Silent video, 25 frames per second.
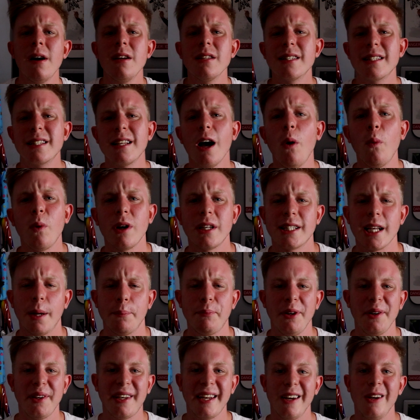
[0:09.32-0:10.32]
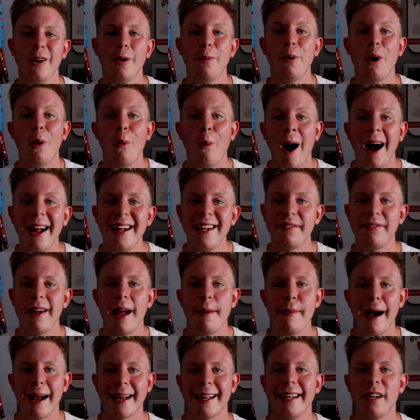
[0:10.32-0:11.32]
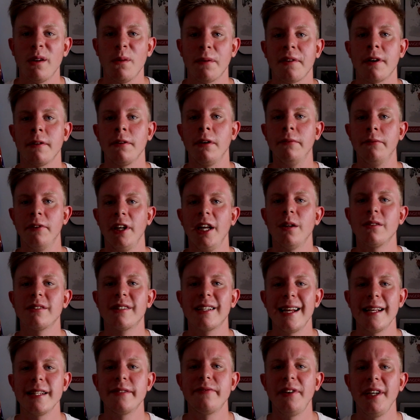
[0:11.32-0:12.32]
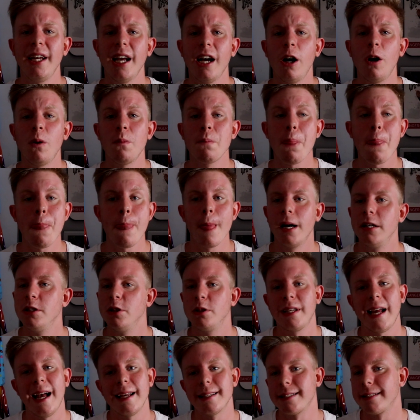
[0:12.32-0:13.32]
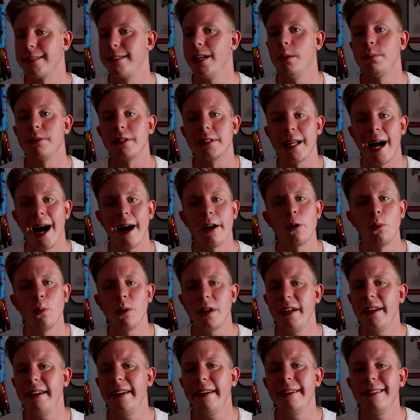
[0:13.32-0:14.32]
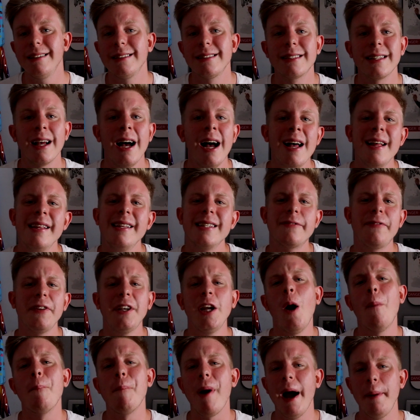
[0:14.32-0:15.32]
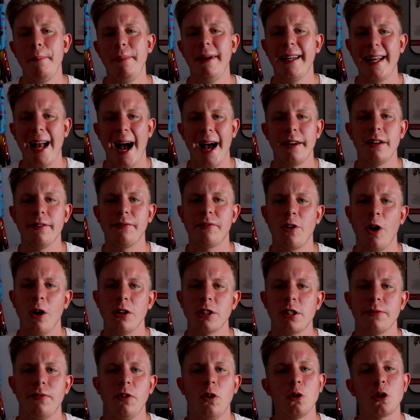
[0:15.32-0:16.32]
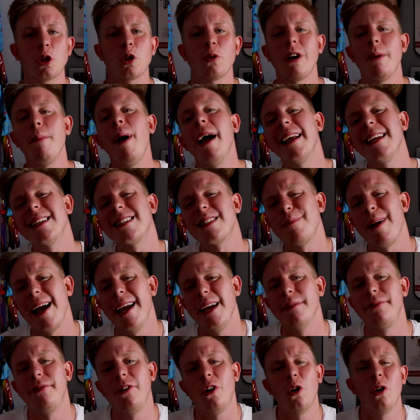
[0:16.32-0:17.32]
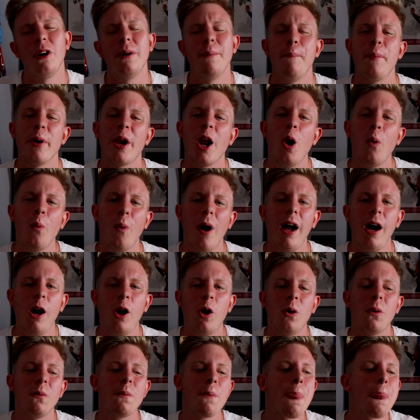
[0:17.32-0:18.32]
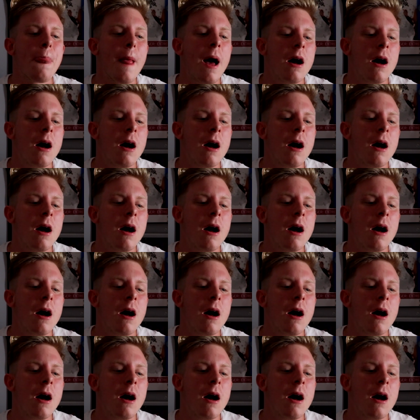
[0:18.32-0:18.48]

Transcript: So what is up YouTube? Wyatt Fann back in with another video. On today's video, as you guys can tell by the title what it is, this video might be kind of controversial and I might get some hate for it, but oh well.